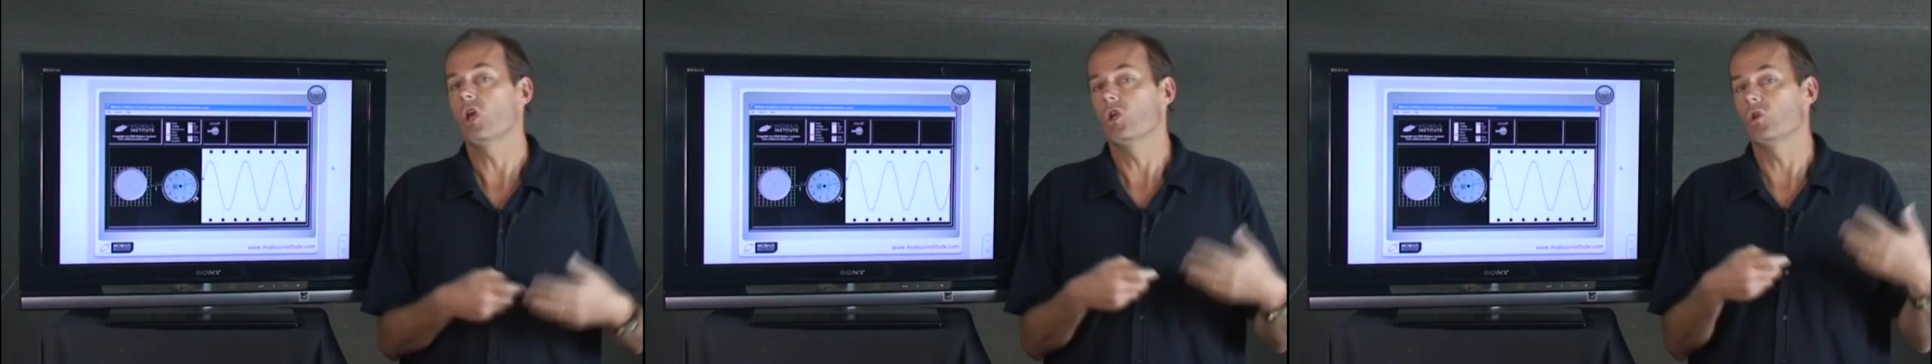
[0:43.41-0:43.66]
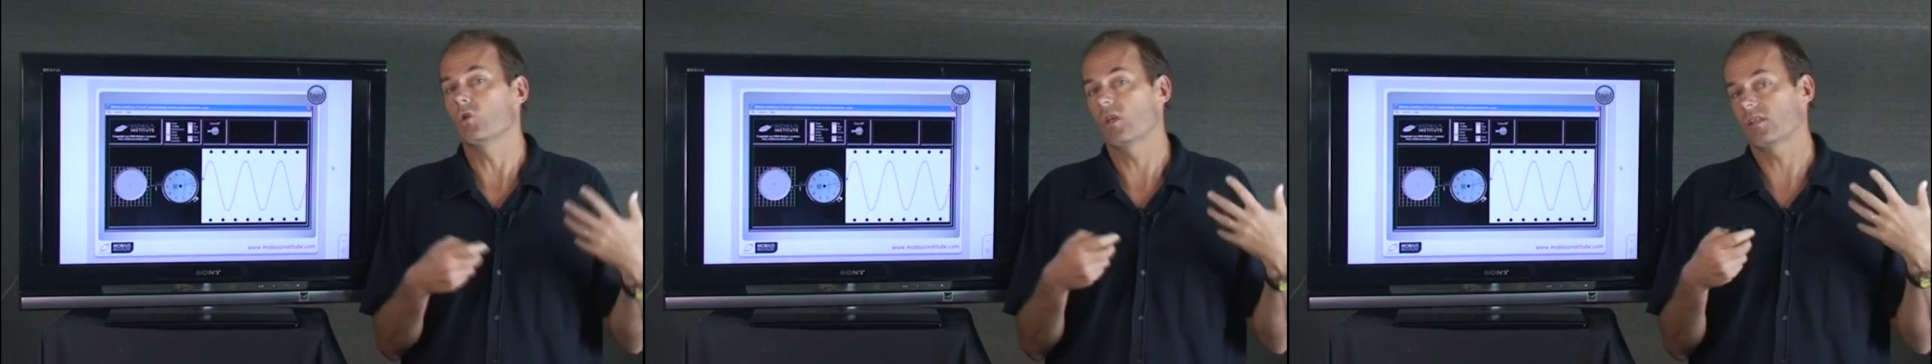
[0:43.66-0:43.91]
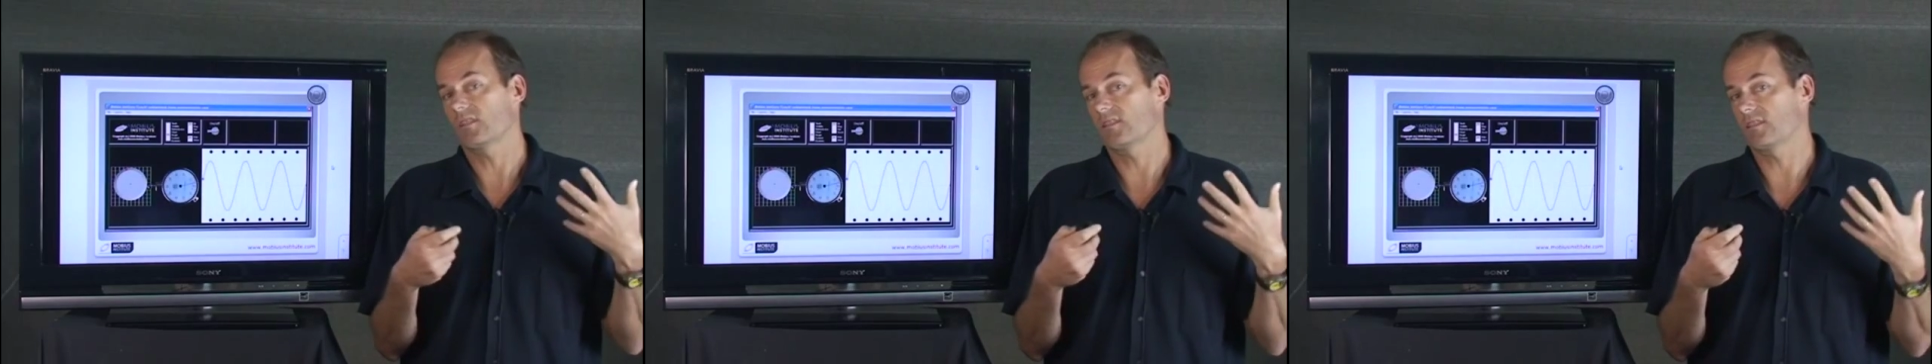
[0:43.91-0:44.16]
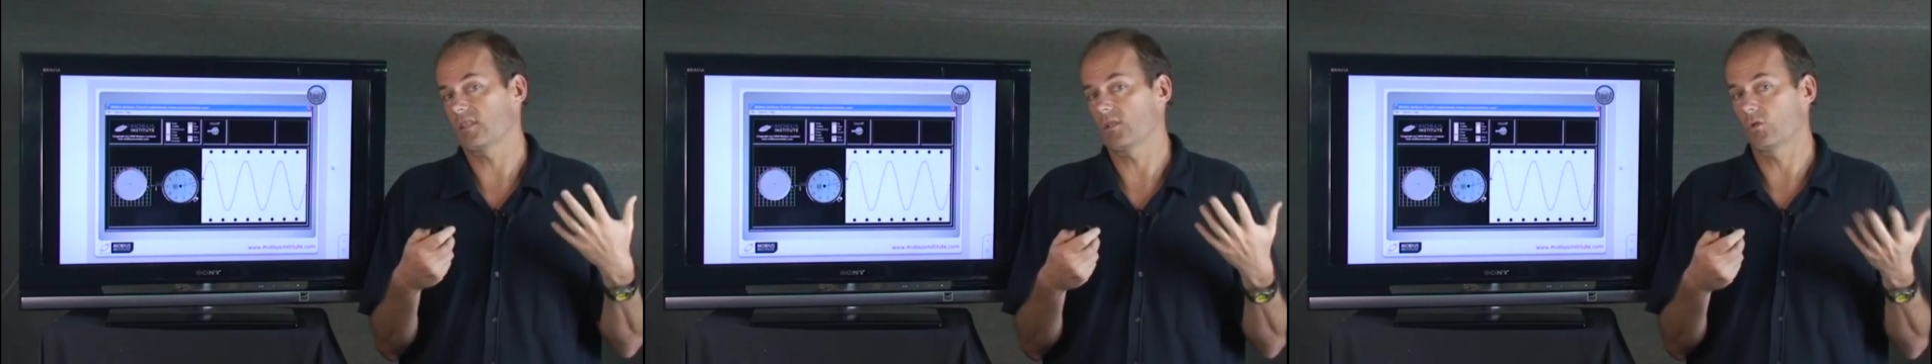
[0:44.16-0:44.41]
You get to
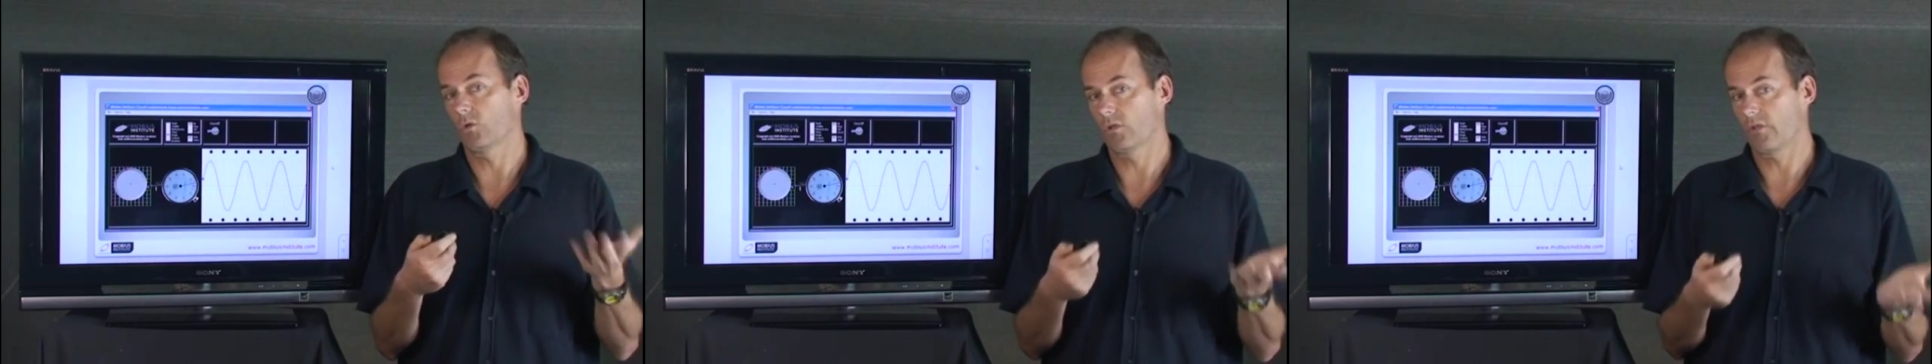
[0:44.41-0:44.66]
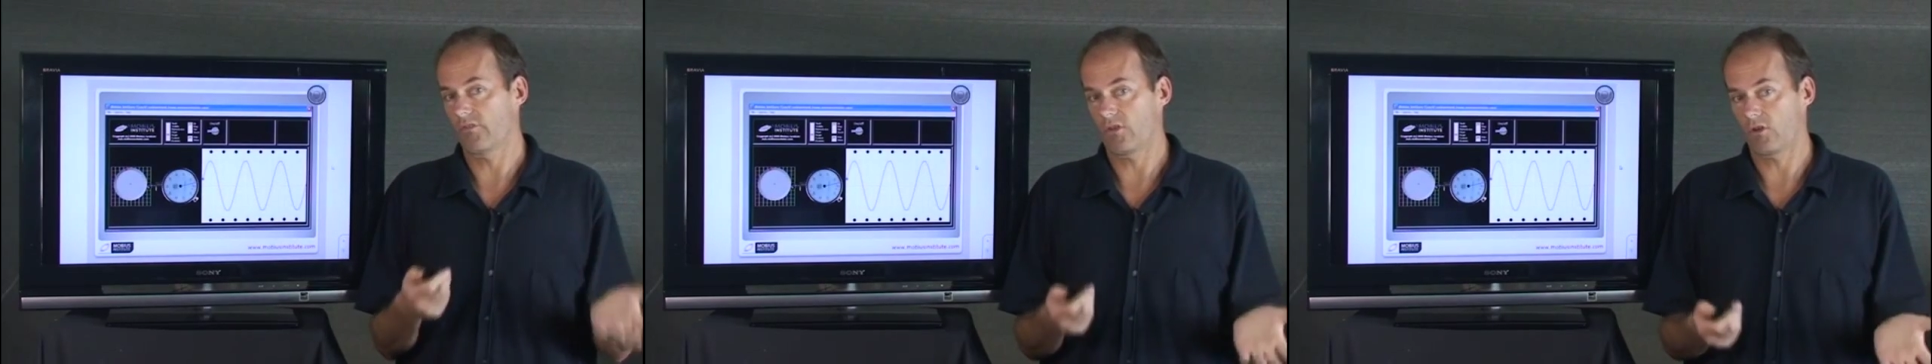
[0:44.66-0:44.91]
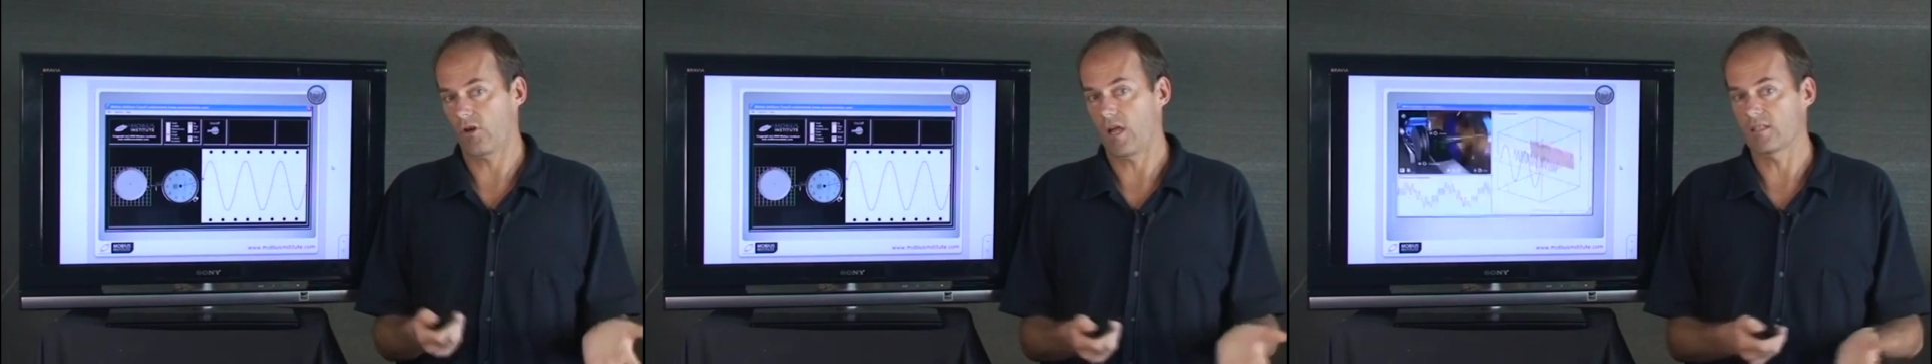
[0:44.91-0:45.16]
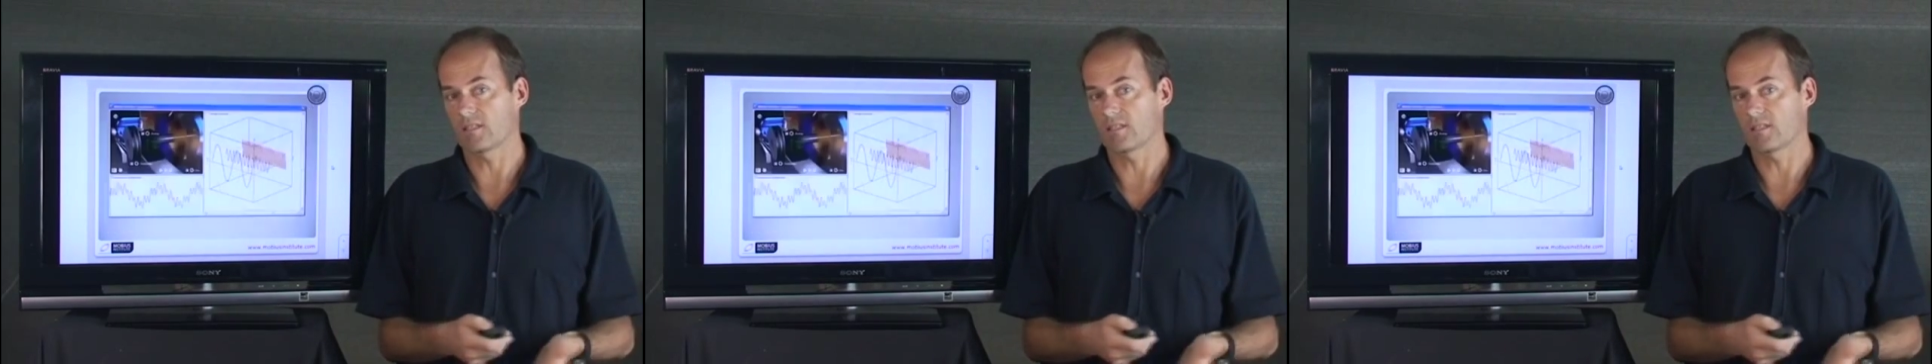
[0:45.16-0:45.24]
see all of the great